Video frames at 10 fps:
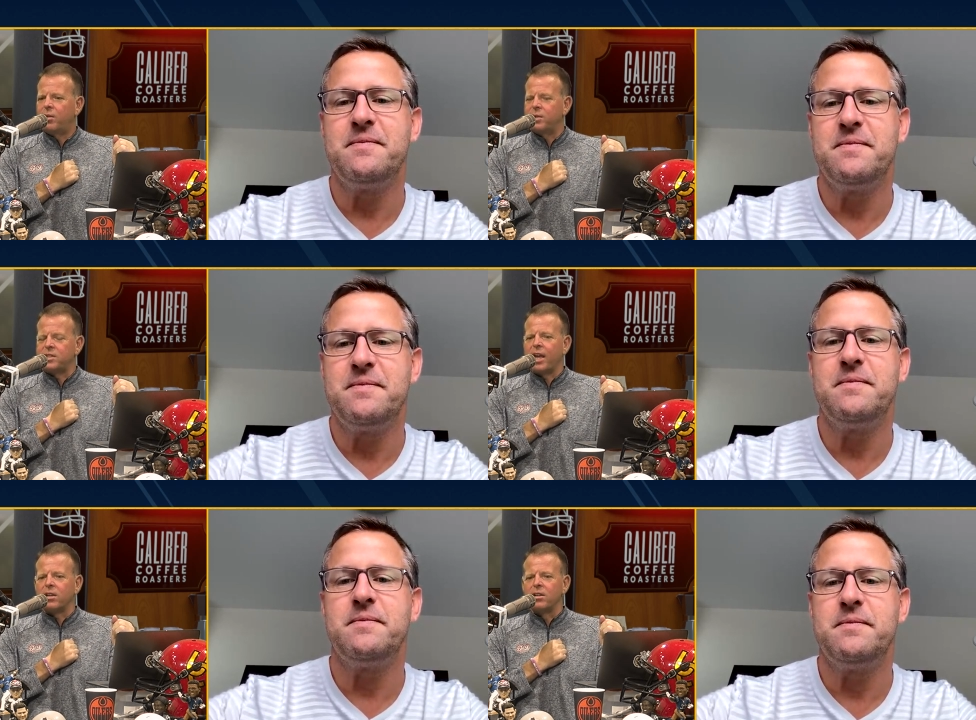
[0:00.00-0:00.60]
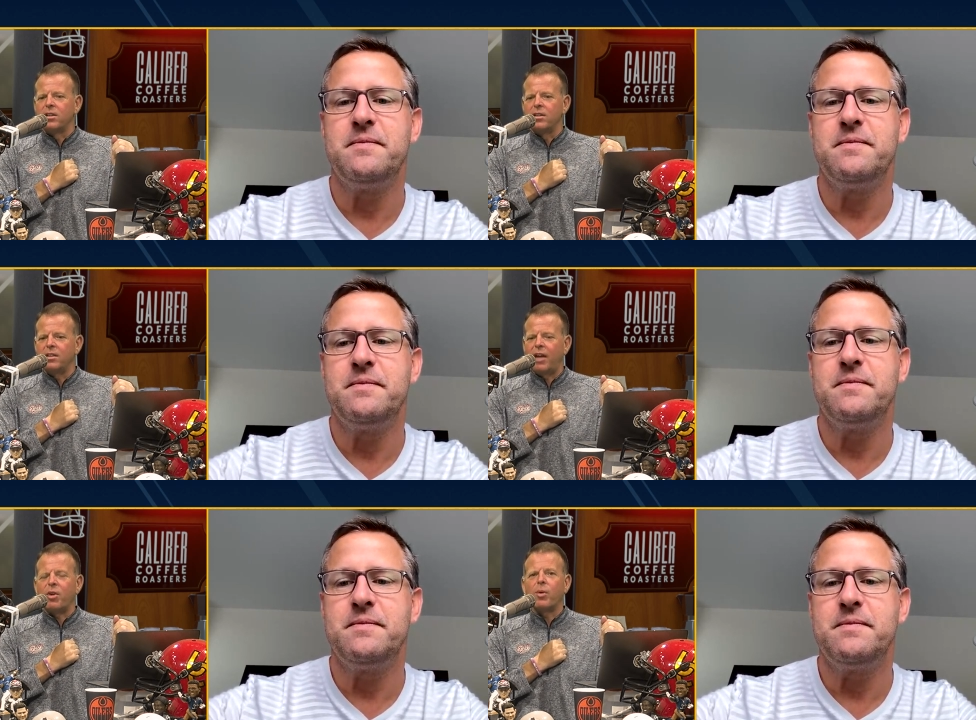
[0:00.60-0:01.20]

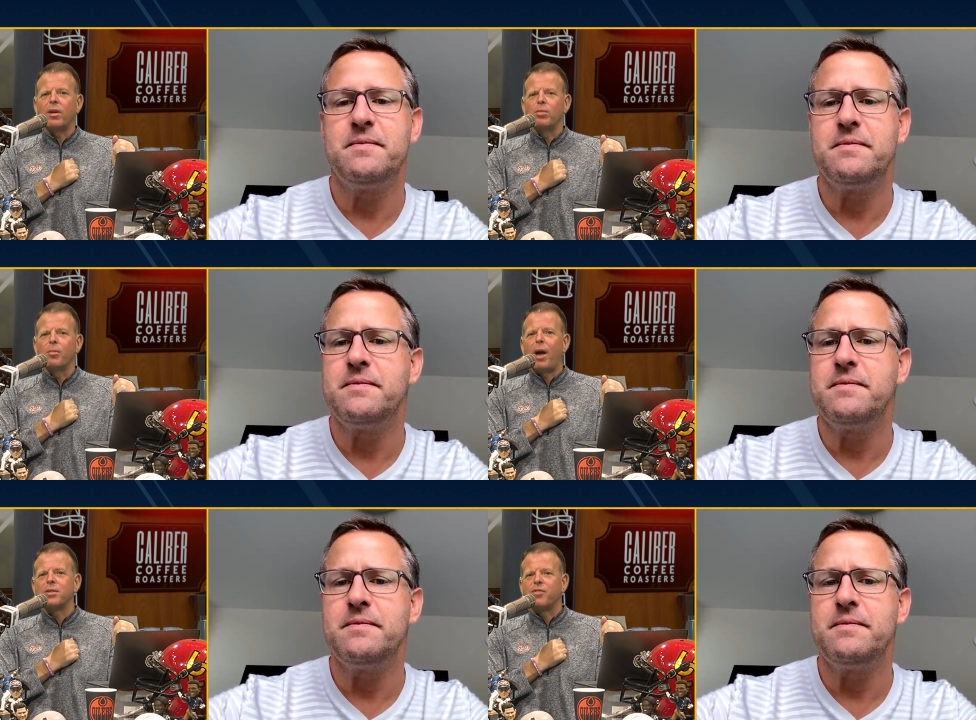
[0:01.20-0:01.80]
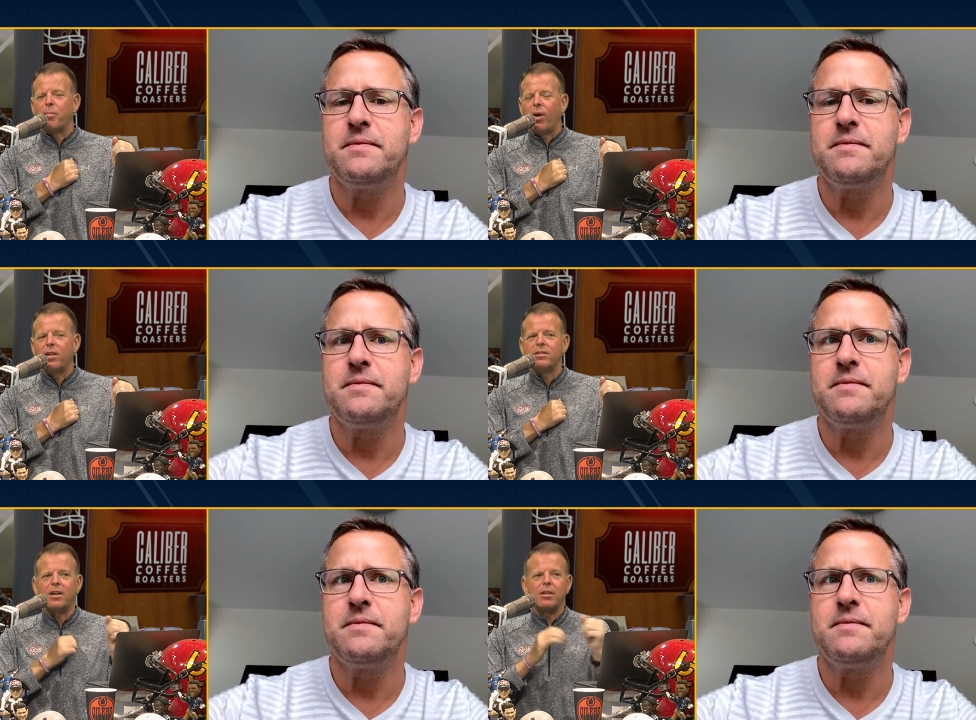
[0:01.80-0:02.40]
Speaker 1: Recycle Everywhere, Blue Bombers
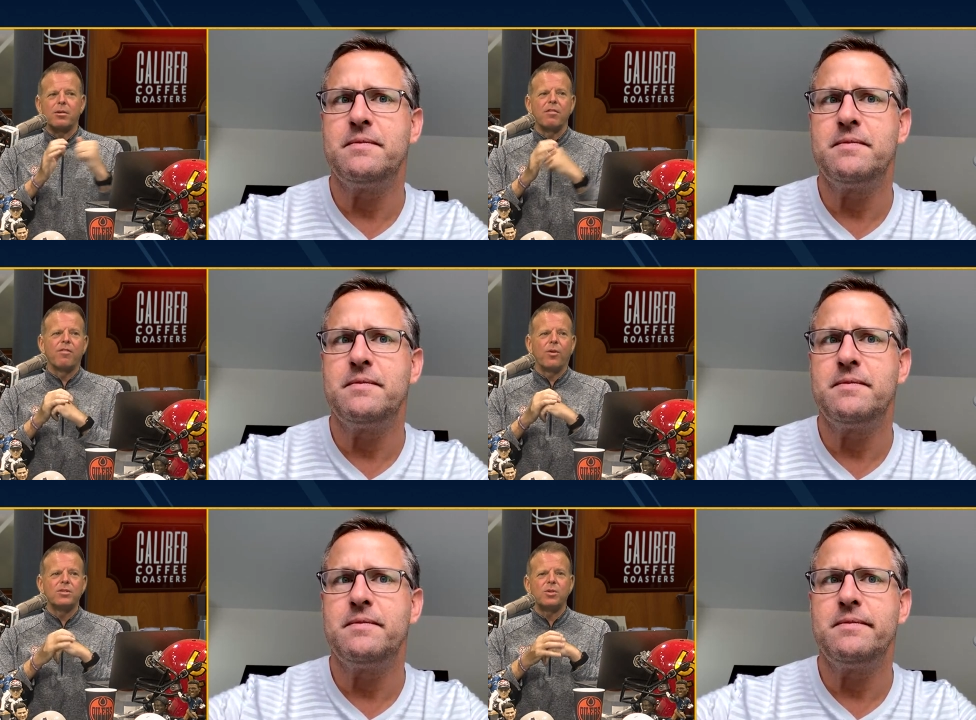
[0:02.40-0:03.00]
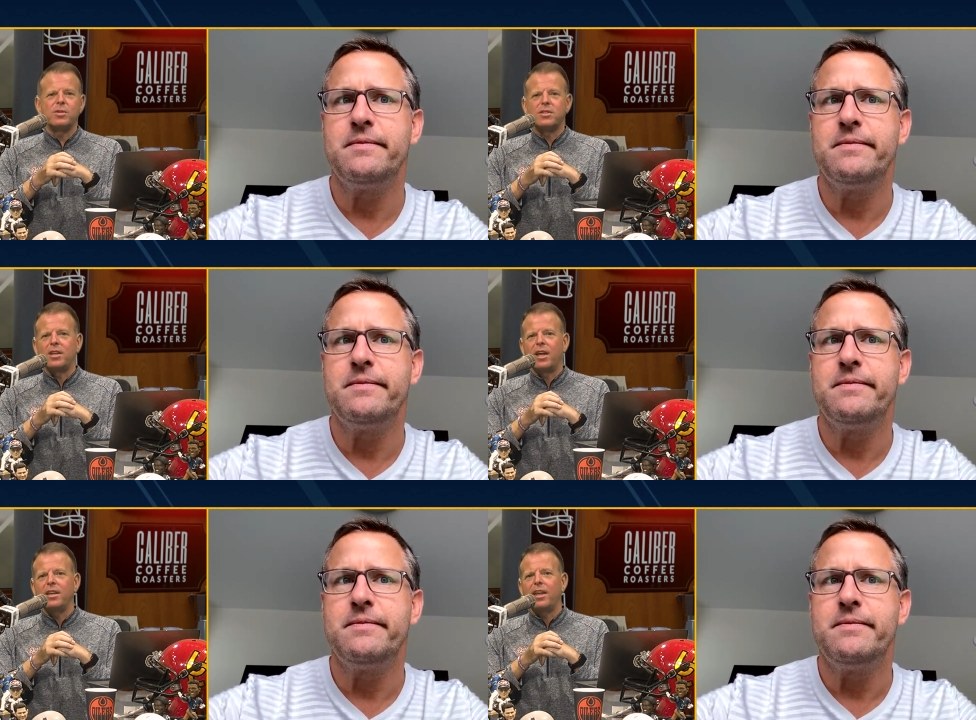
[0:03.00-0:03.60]
football. I'm looking forward to it
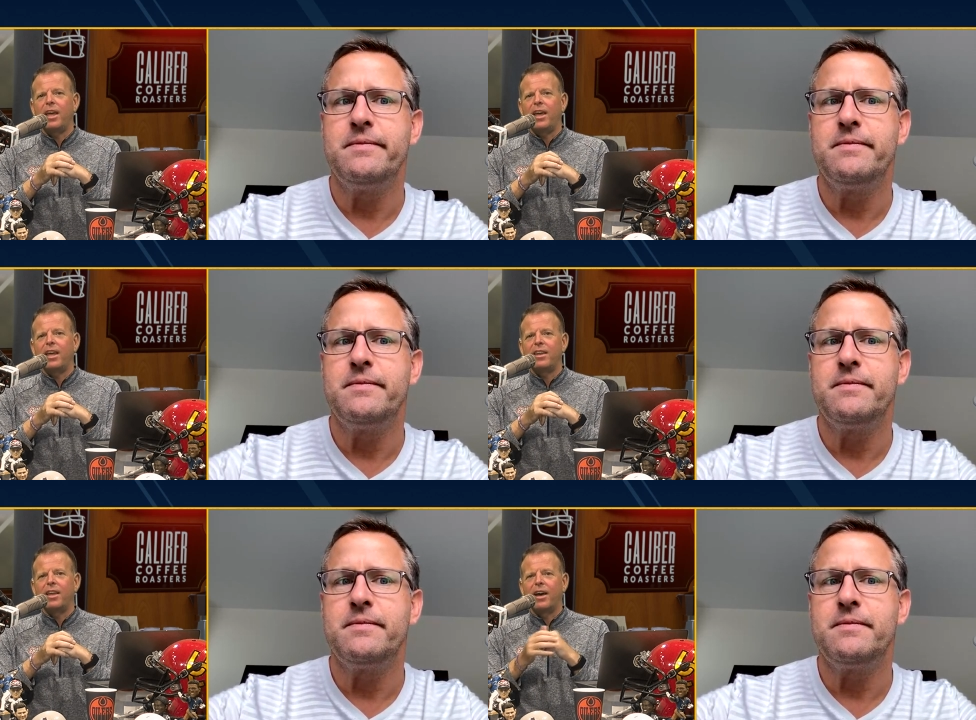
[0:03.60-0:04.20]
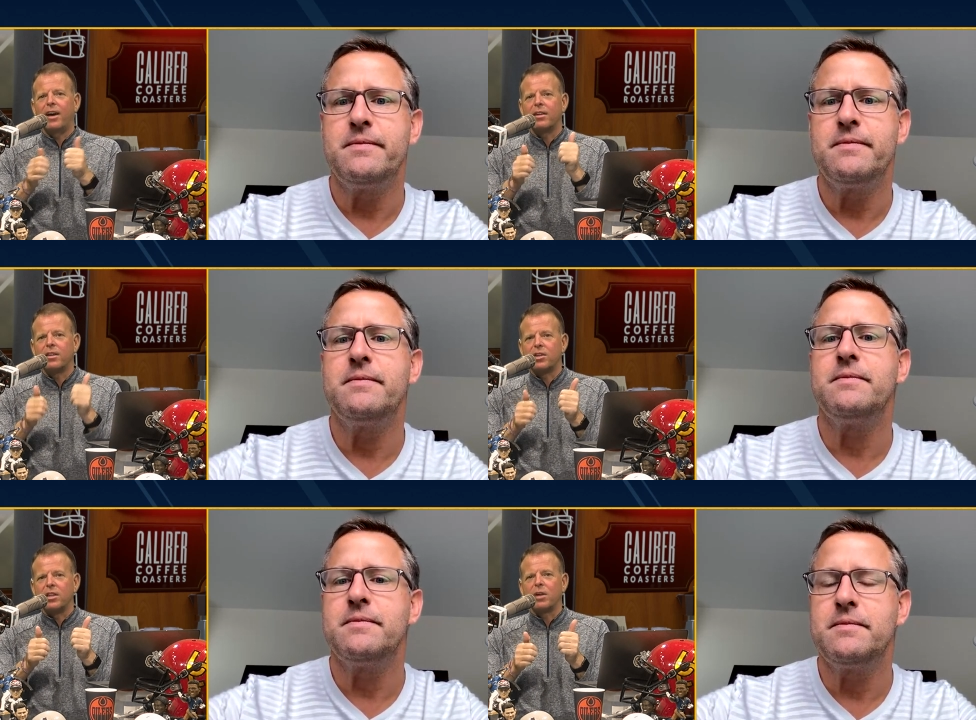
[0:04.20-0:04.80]
tonight, and uh,
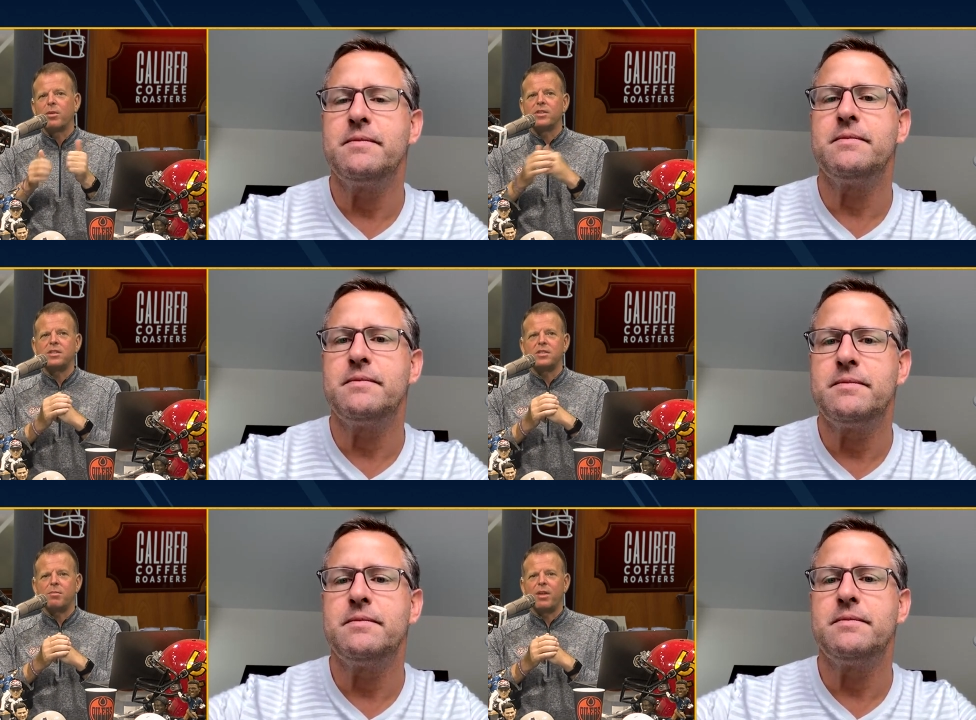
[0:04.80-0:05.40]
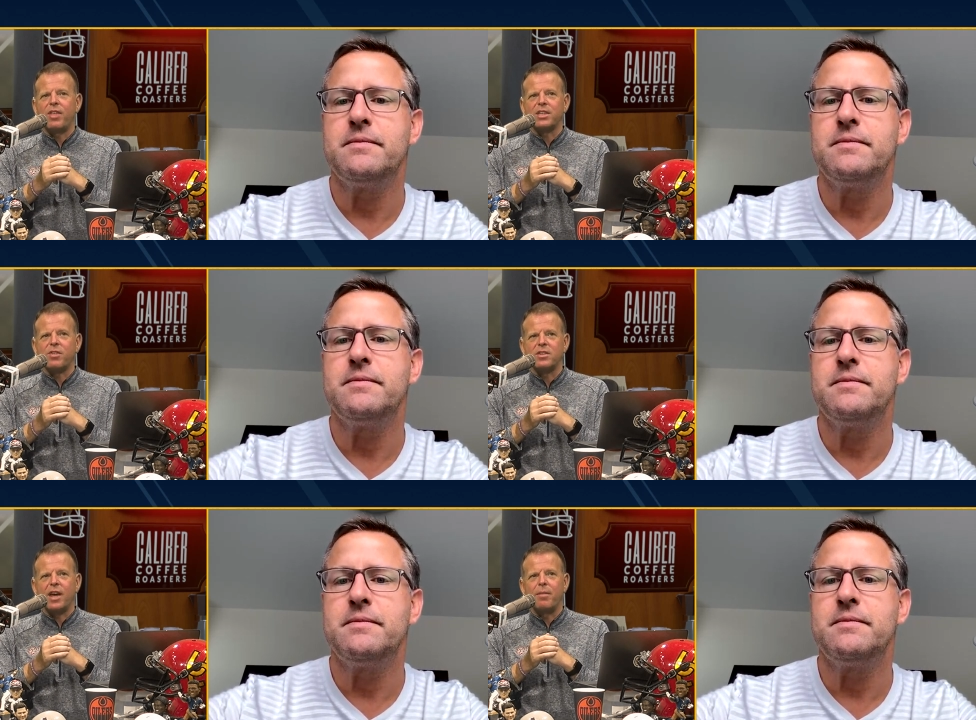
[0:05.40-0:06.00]
good luck with the season, man.
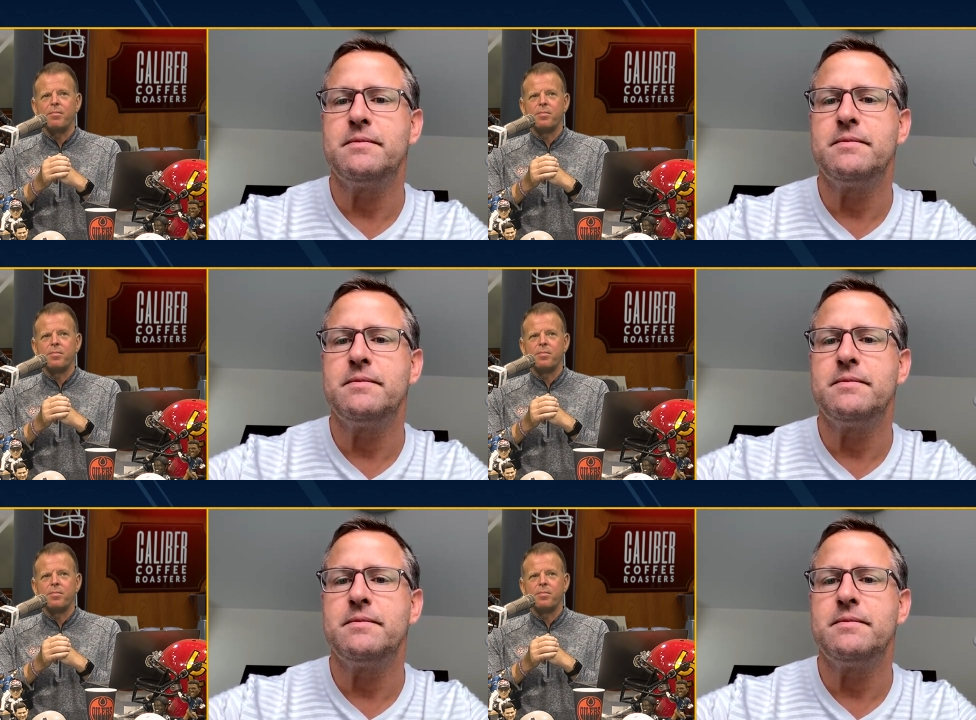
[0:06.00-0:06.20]
Thanks for the time.